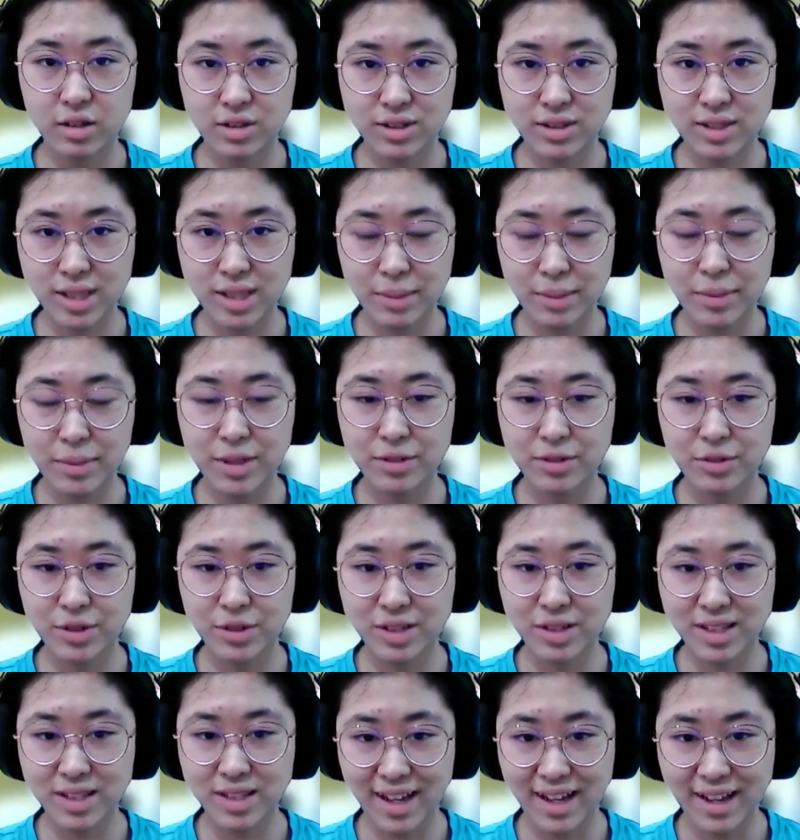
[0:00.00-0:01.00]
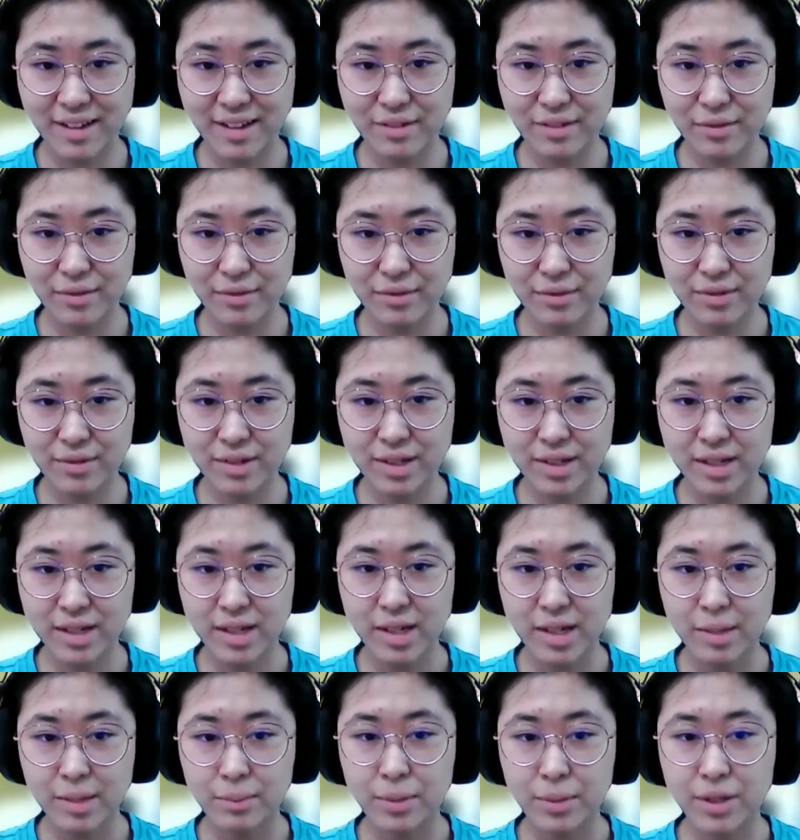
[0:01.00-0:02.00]
concept in real life
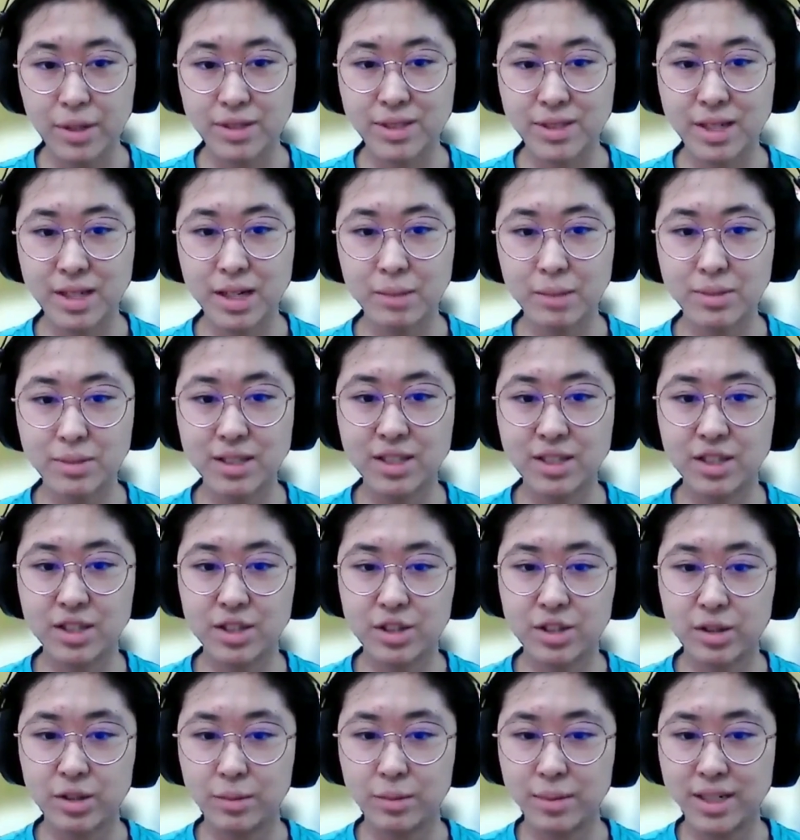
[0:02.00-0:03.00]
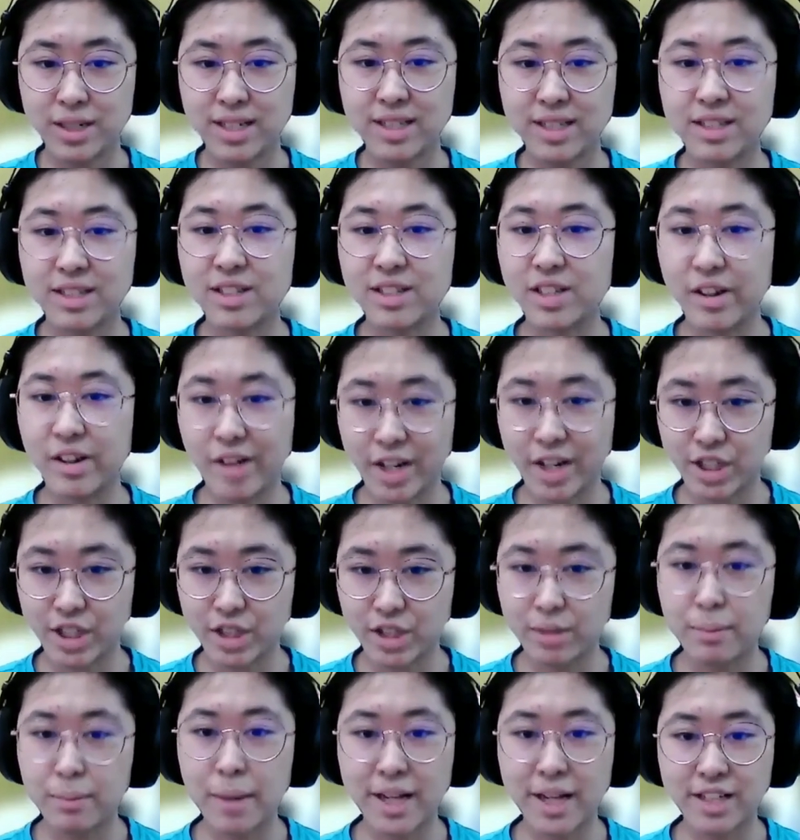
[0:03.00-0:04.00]
because it helps in determining the
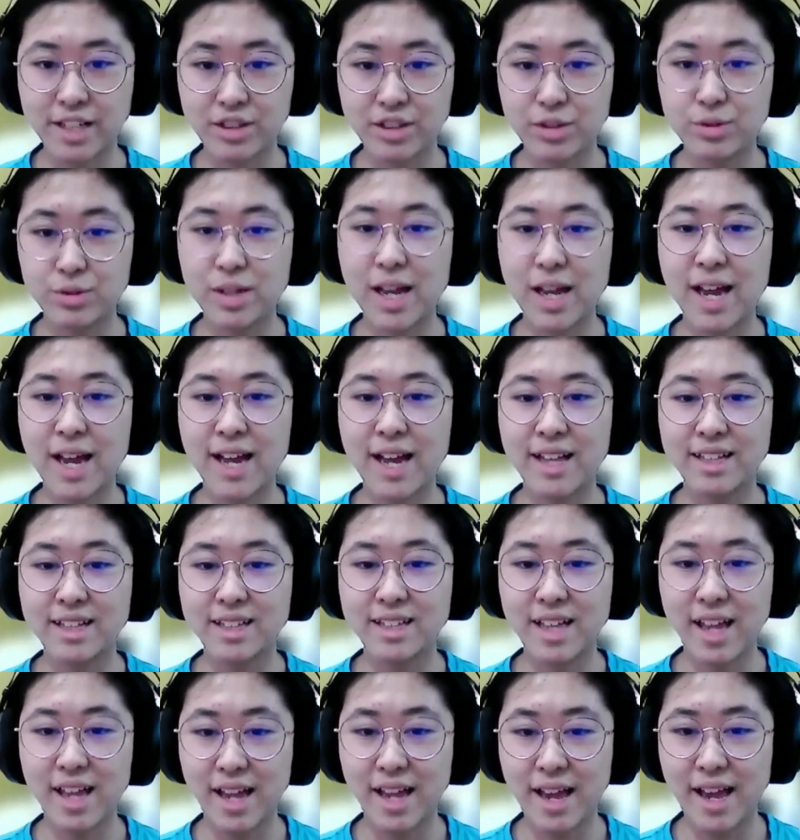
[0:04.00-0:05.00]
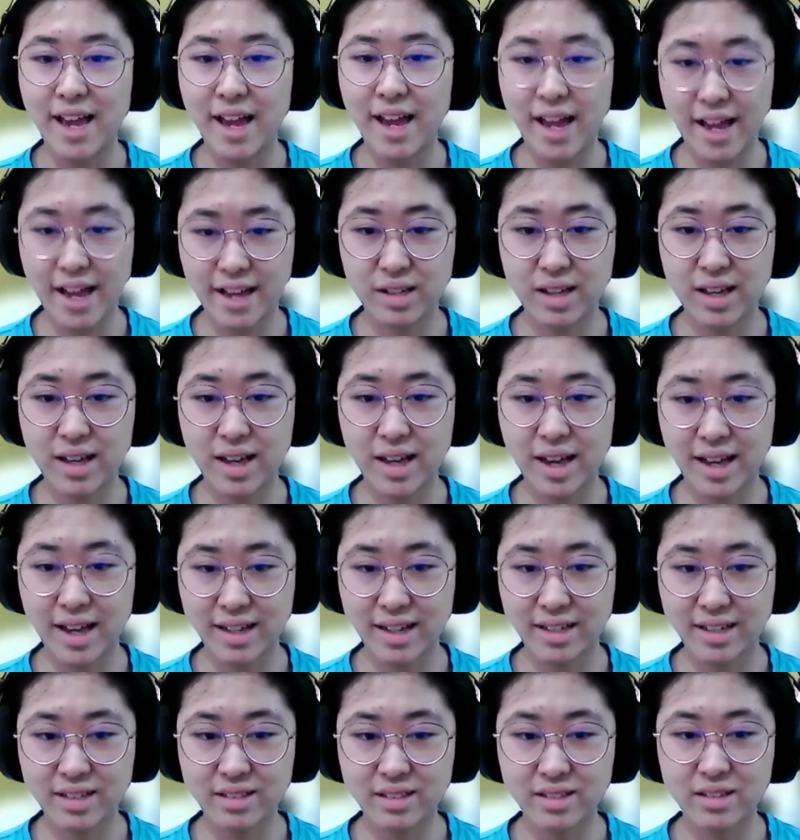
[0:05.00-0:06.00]
direction, magnitude, and
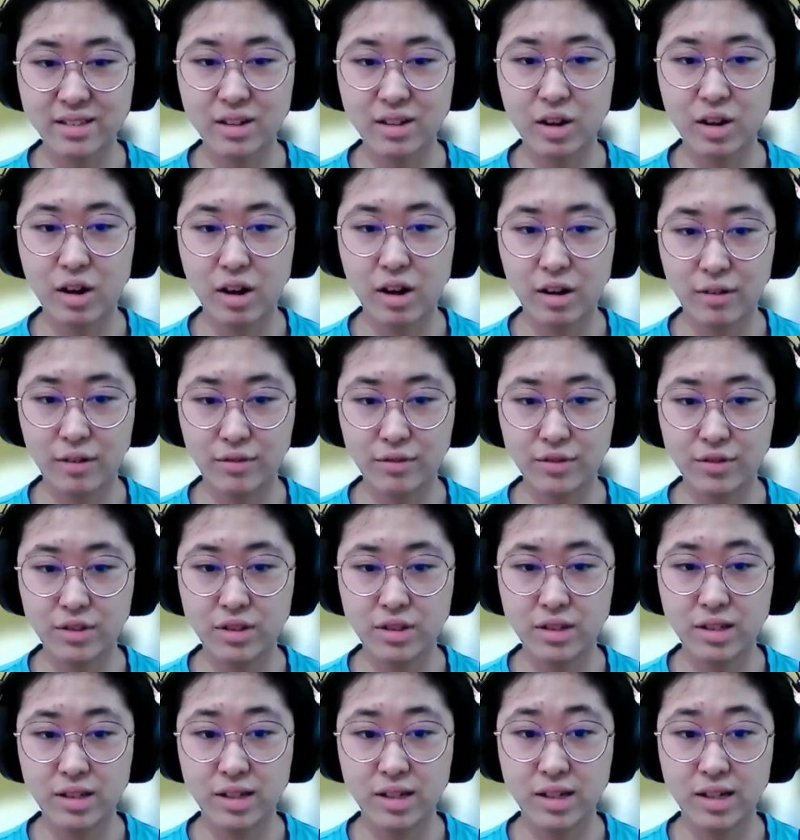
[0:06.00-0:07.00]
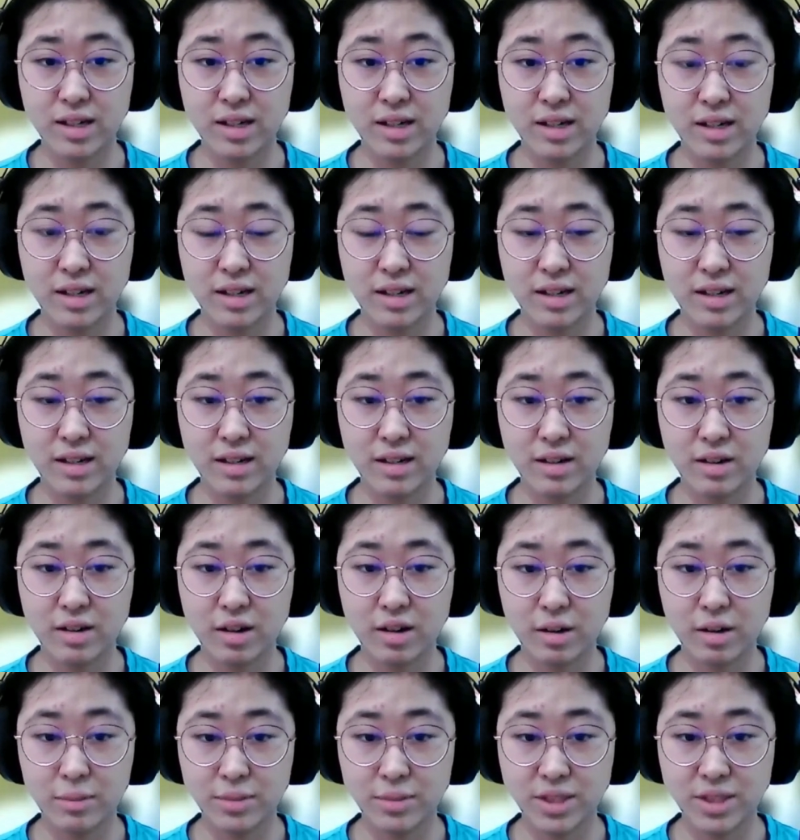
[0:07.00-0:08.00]
angle of the
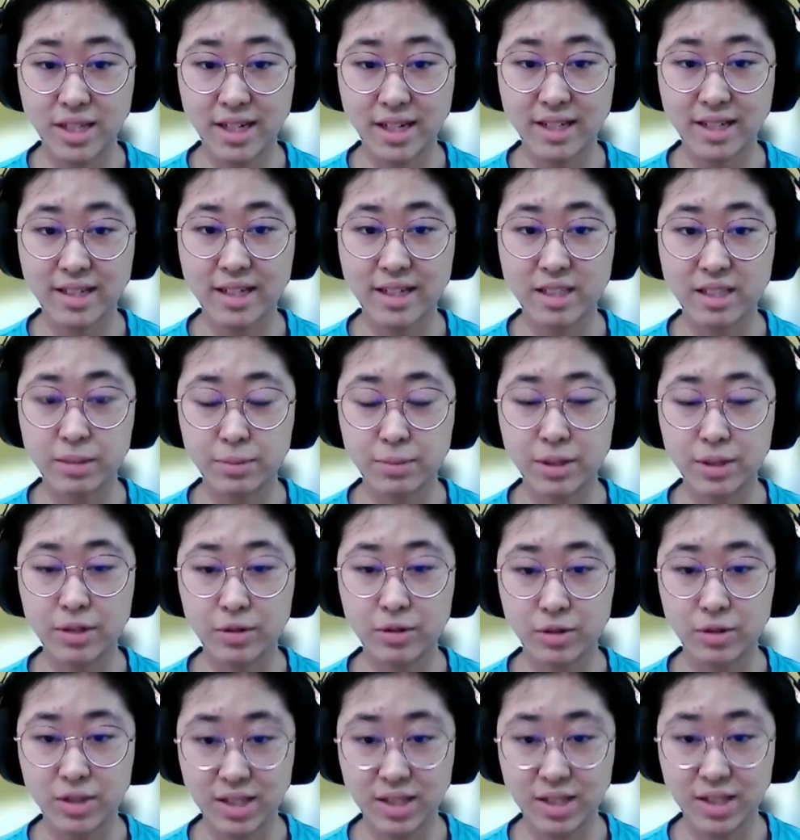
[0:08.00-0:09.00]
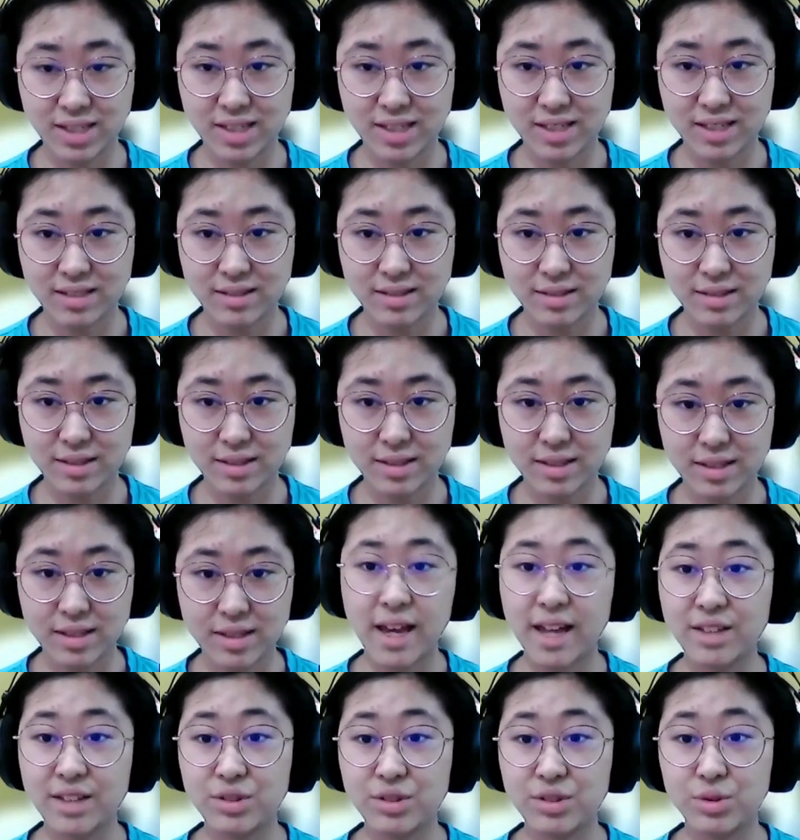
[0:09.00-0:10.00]
object that is being rotated.
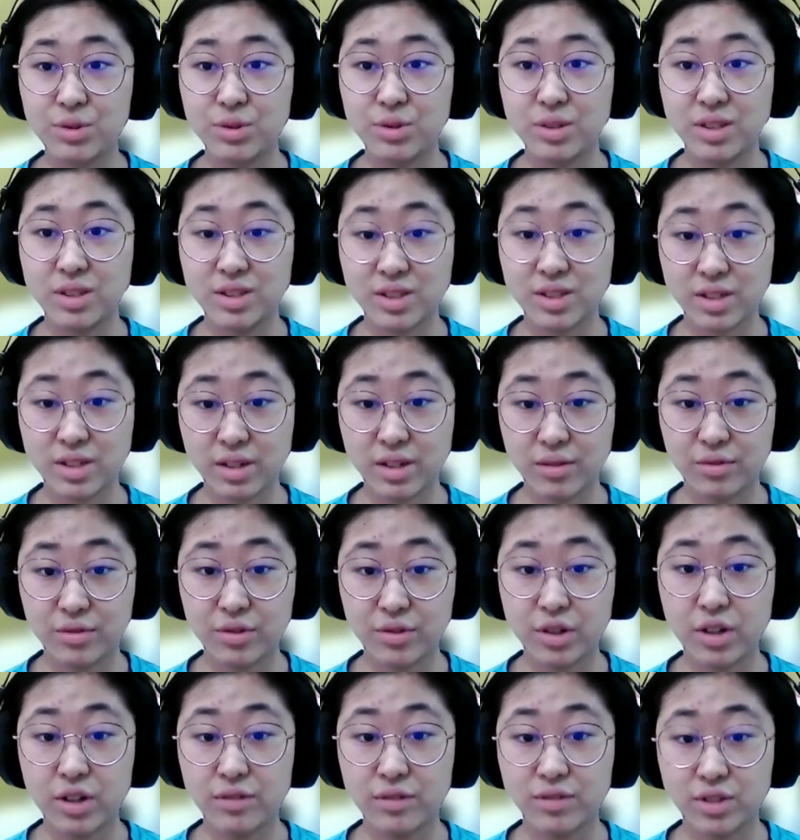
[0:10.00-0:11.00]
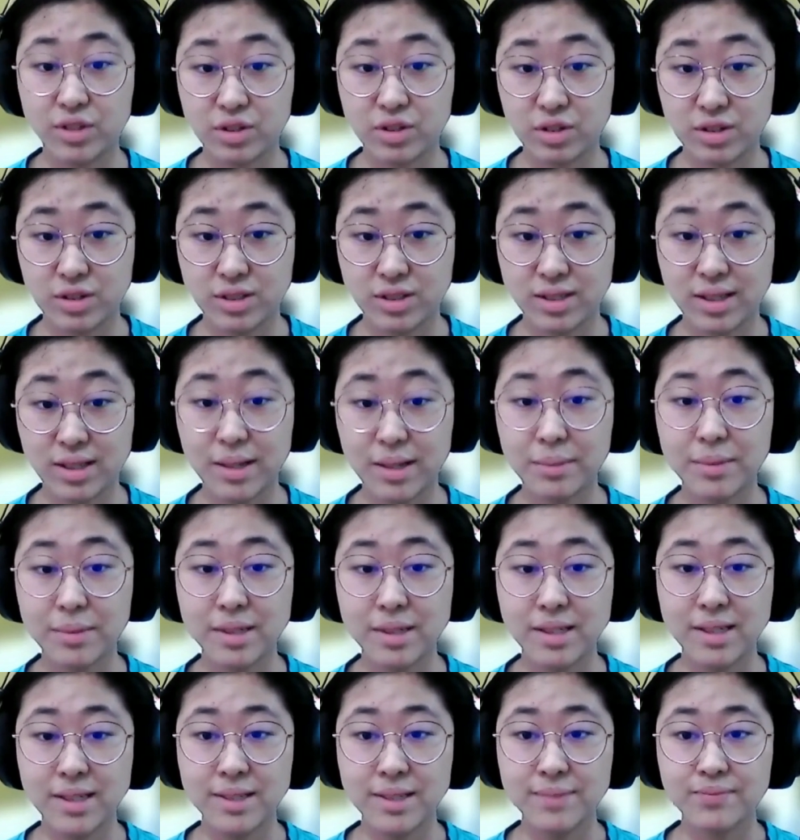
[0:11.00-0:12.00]
And due to the discovery of this
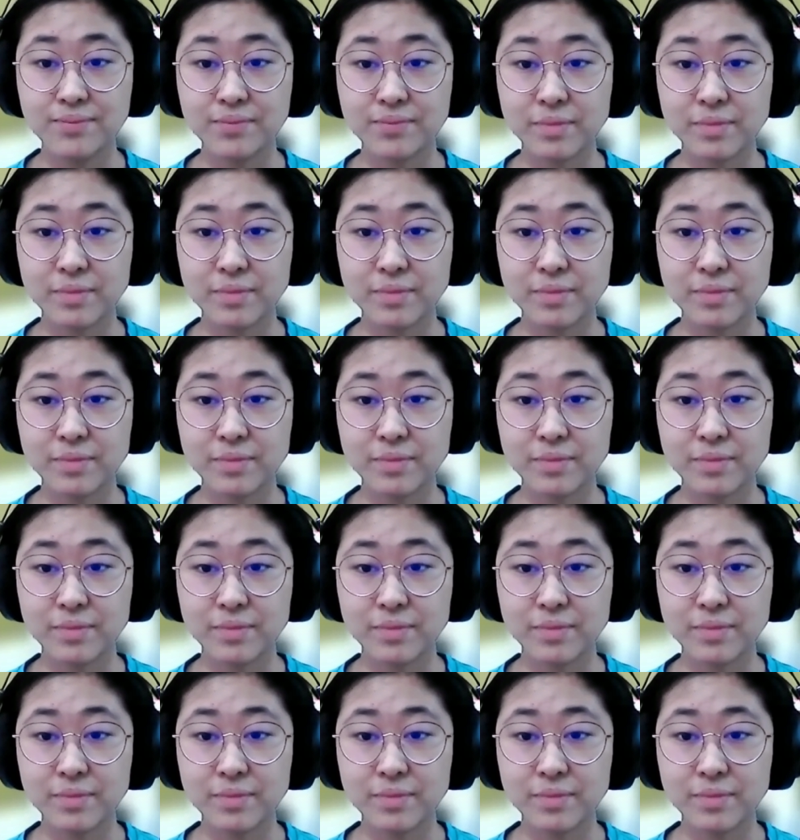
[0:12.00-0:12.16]
concept,